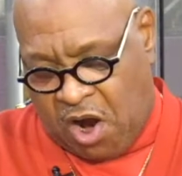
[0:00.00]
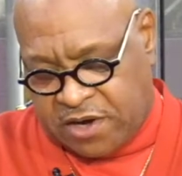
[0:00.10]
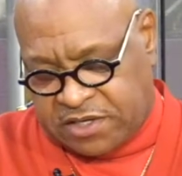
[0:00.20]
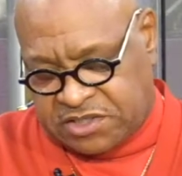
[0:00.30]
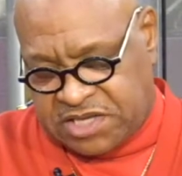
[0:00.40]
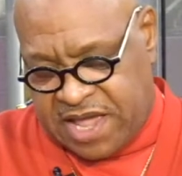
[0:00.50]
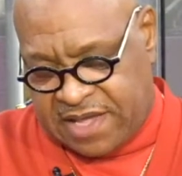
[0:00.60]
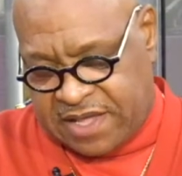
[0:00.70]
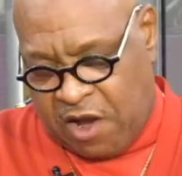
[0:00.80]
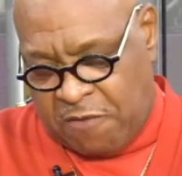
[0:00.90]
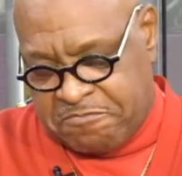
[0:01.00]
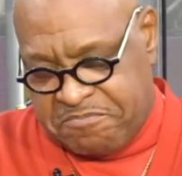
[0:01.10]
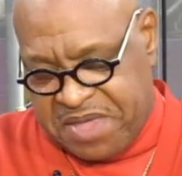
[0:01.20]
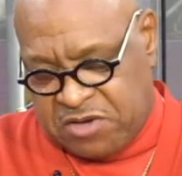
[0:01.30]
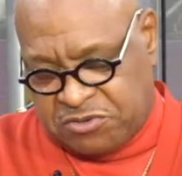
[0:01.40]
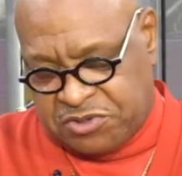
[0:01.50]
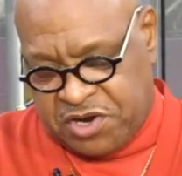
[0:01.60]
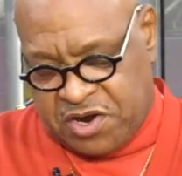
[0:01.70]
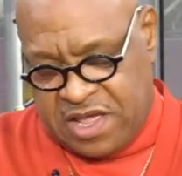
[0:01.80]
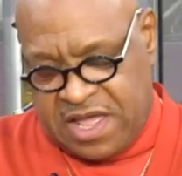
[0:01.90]
architect or
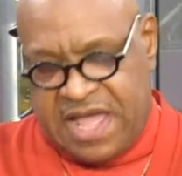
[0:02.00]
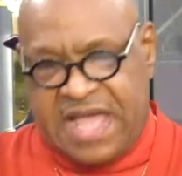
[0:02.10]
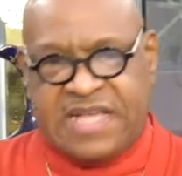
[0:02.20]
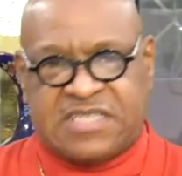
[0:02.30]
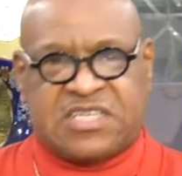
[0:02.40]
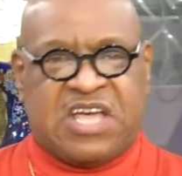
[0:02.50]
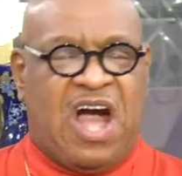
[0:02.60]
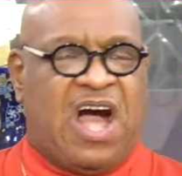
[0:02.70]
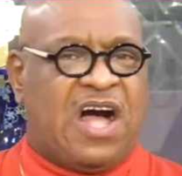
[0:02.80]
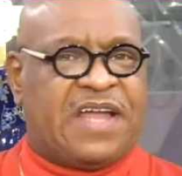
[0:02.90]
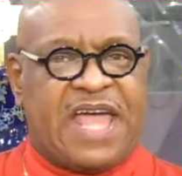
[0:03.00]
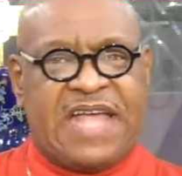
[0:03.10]
builder is God.